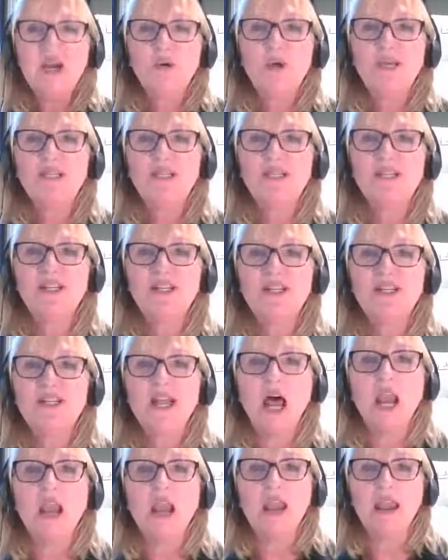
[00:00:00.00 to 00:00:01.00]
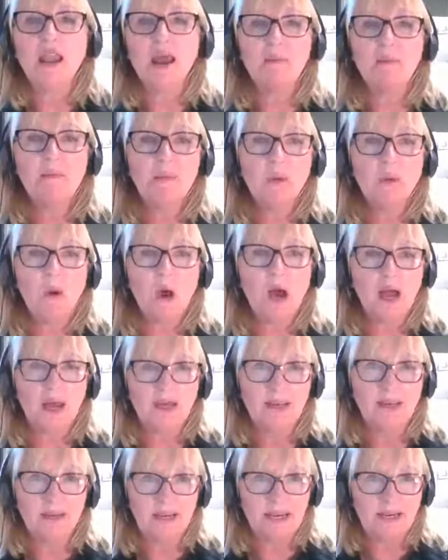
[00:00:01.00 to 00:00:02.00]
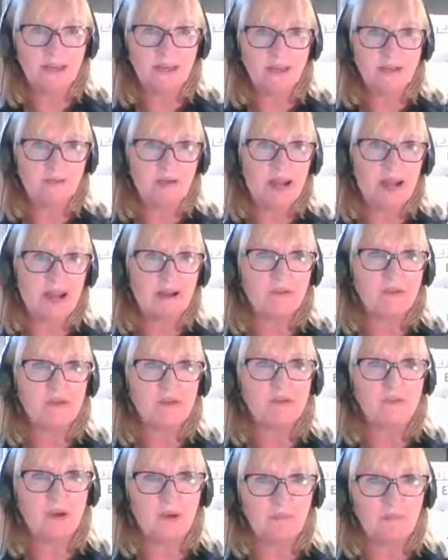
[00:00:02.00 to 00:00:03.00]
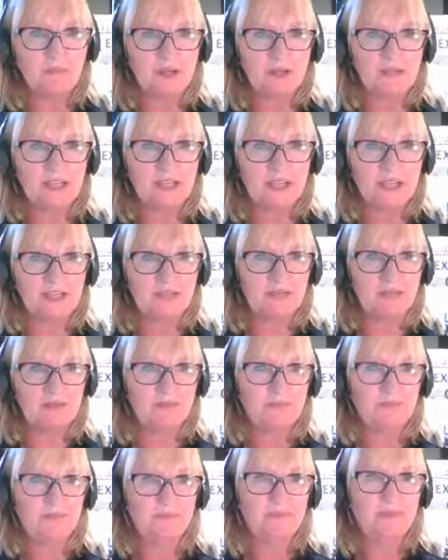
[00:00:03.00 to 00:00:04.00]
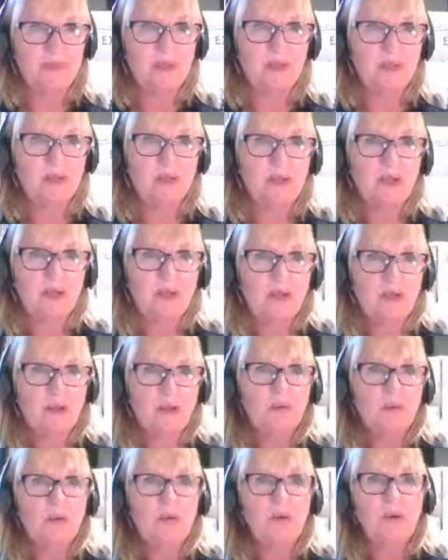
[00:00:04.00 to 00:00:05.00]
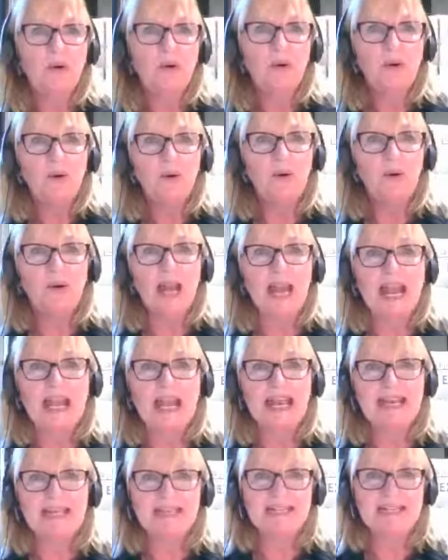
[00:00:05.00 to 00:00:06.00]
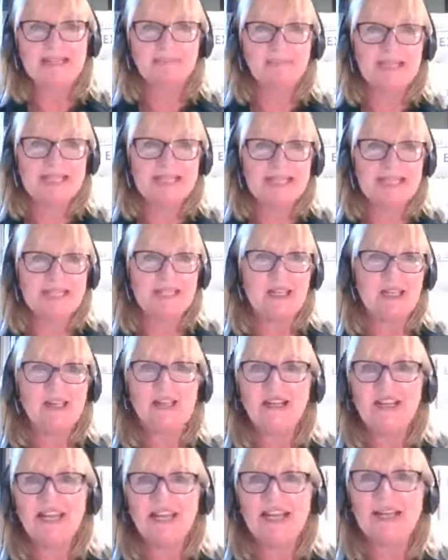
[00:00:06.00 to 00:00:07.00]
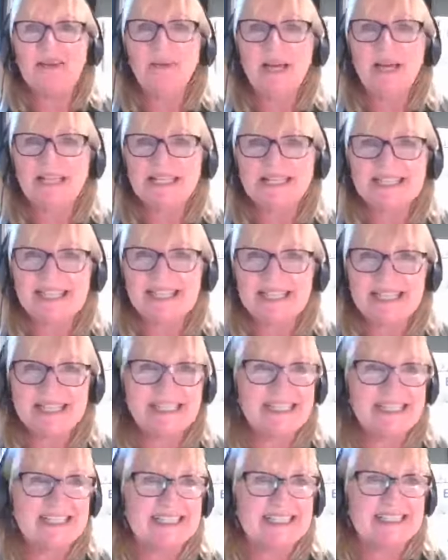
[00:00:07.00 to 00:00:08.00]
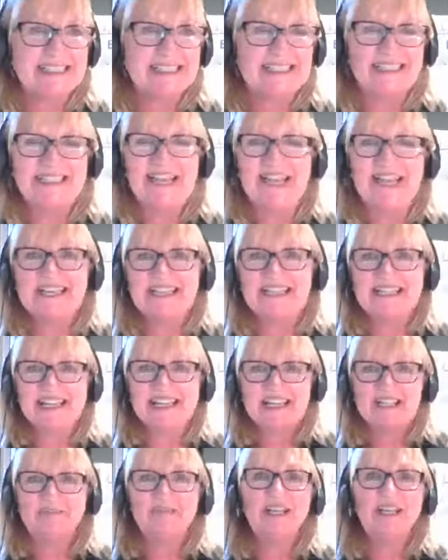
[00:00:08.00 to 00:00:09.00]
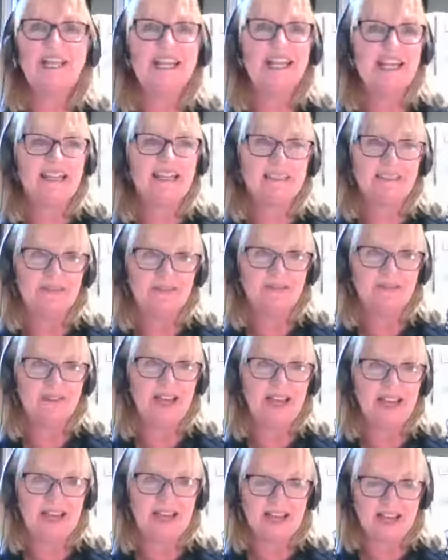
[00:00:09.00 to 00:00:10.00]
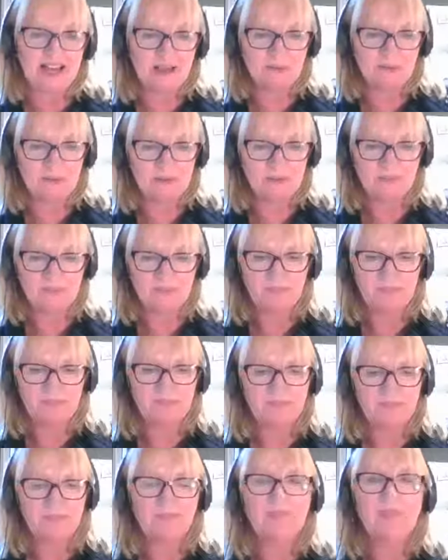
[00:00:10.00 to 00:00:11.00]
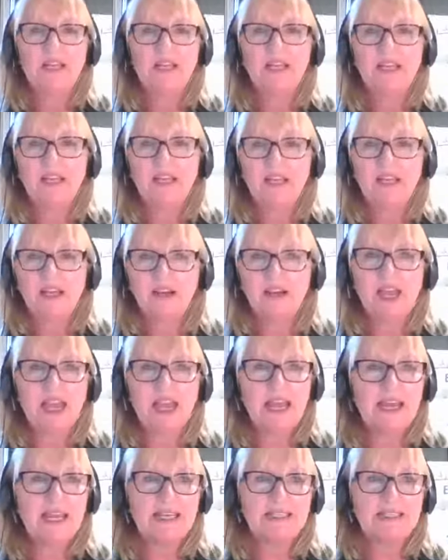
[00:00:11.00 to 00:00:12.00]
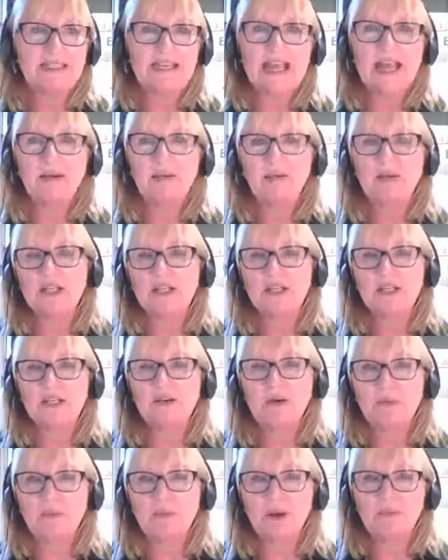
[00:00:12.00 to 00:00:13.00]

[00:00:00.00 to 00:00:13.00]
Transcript: Question number one in the round of pop music. Woohoo! Eight, Mrs. Dooley, well done. And six for Lynn. Ah. Okay, let's see how we can do on